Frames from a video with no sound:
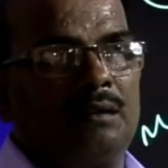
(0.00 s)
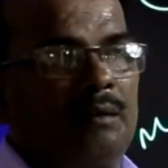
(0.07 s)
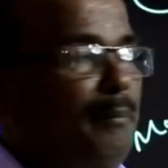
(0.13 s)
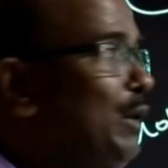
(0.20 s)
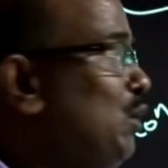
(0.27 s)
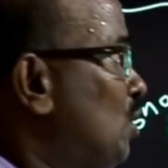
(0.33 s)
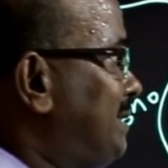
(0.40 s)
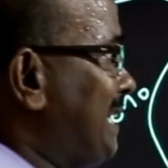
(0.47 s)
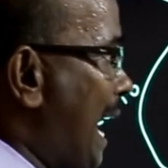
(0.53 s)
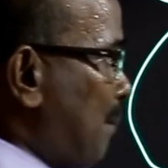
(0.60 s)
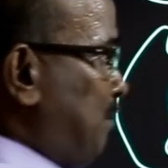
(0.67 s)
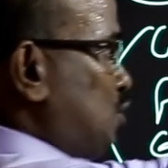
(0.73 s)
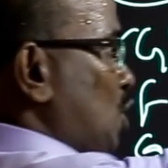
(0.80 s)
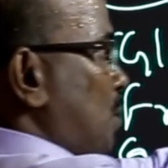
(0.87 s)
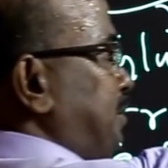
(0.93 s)
because
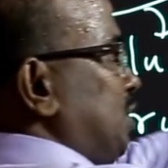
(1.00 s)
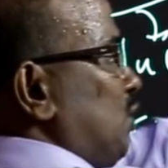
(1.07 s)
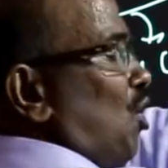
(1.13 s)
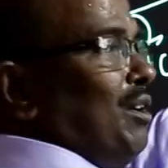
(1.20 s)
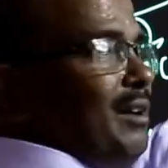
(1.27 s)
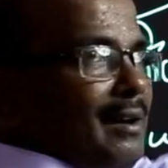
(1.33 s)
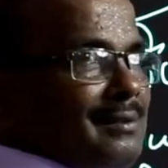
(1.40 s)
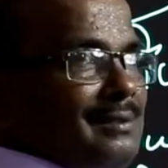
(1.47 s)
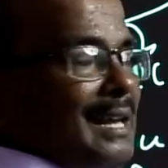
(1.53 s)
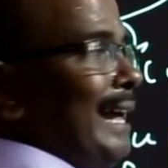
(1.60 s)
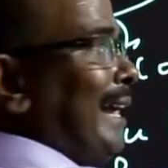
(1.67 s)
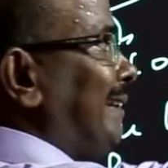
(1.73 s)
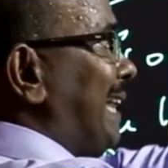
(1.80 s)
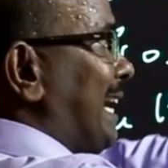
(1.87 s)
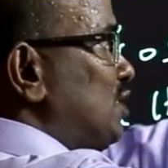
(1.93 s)
absorption occurs.
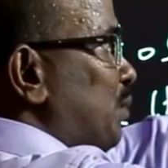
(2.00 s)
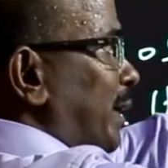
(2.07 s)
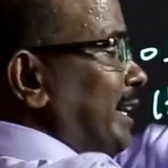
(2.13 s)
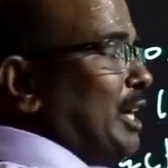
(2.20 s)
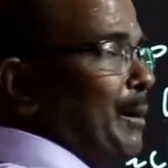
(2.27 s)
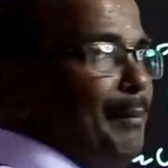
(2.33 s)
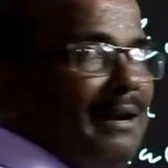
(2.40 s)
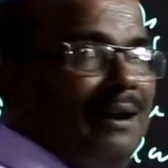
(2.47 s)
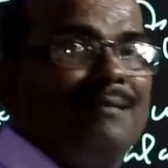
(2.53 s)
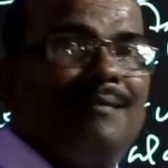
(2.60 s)
That's why in the blood